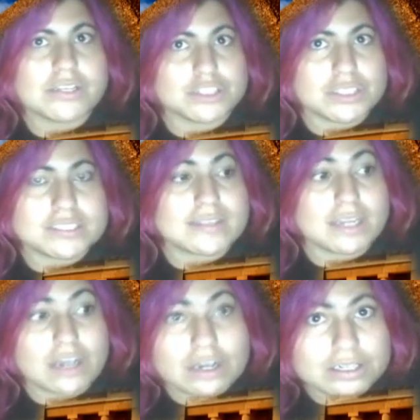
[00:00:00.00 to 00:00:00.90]
their traits that they
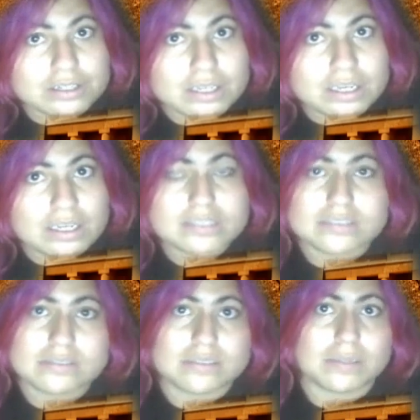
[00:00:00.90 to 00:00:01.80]
are good at,
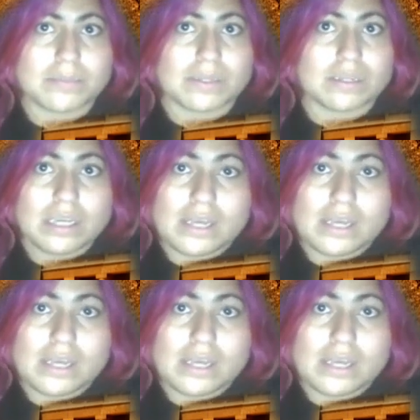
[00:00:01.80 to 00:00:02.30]
and sitting, I mean,